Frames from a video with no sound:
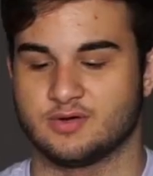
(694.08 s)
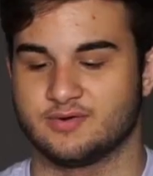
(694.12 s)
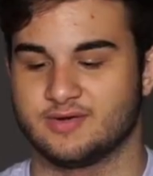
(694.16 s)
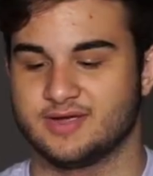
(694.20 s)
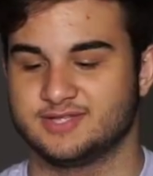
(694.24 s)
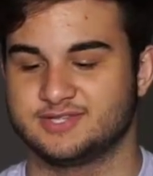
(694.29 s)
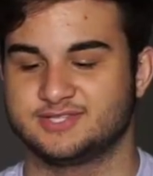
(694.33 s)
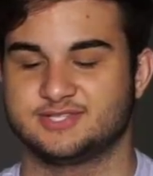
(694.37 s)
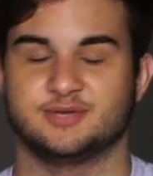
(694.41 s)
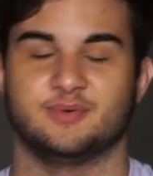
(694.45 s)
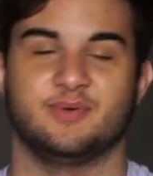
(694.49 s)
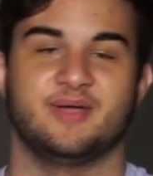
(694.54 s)
All
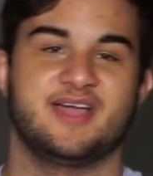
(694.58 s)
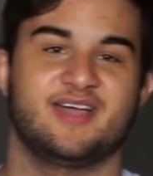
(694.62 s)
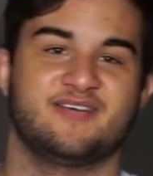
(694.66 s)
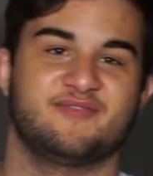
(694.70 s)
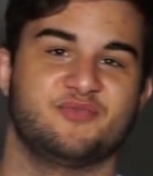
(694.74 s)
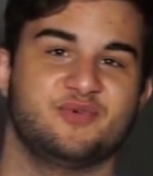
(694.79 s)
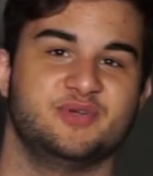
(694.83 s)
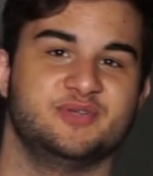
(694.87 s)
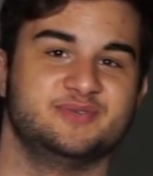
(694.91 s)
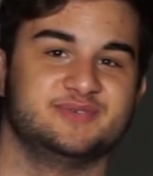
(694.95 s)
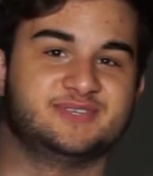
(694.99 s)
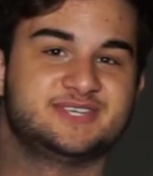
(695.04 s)
right, so I have
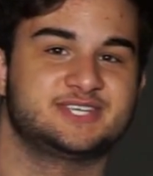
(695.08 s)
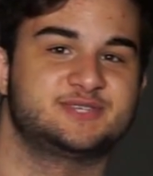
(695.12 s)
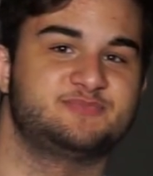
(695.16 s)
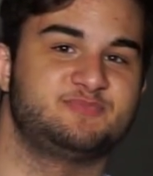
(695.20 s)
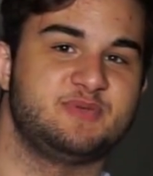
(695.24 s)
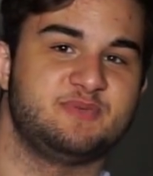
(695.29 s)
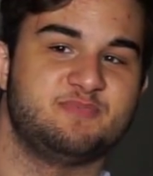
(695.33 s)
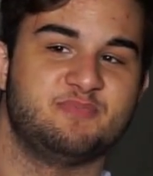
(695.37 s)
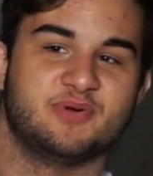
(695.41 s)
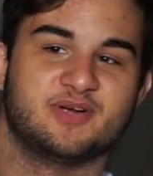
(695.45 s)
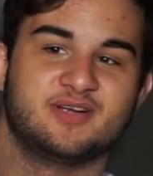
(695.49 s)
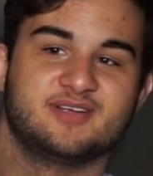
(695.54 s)
Windows
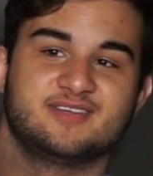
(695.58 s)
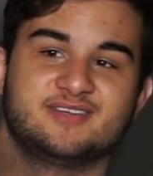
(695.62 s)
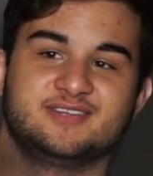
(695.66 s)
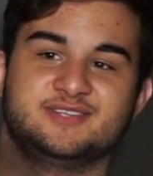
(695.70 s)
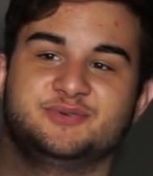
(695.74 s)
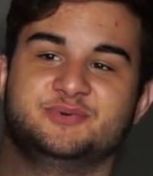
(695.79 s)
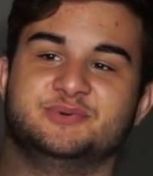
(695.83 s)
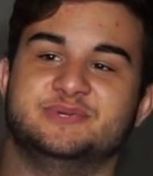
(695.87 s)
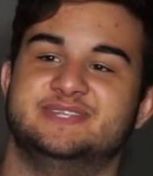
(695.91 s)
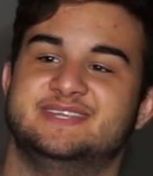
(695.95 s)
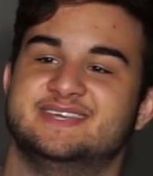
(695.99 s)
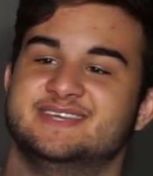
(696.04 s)
XP burned
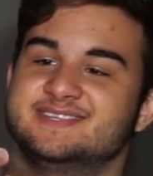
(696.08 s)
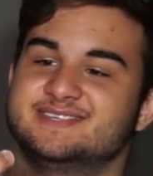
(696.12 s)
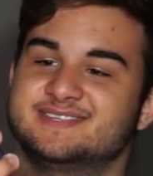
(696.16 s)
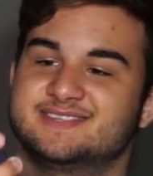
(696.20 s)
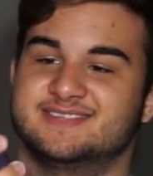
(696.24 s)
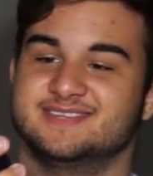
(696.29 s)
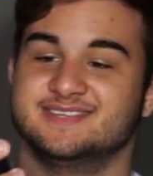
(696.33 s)
onto a disk.